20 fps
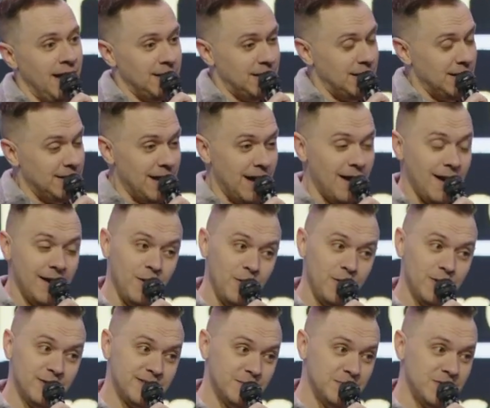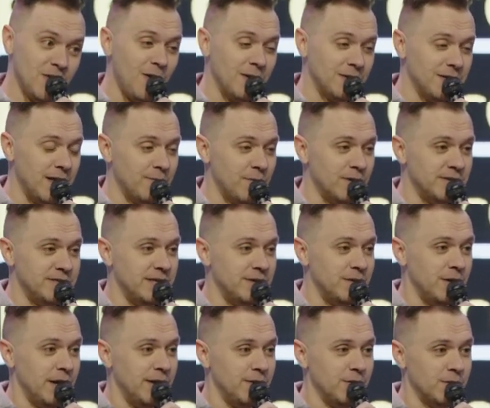And then uh, I know there's some dog lovers
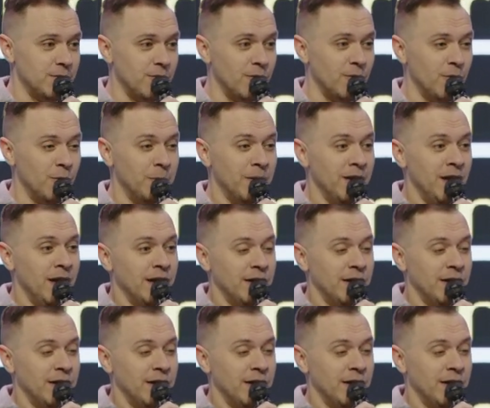in the, in the room.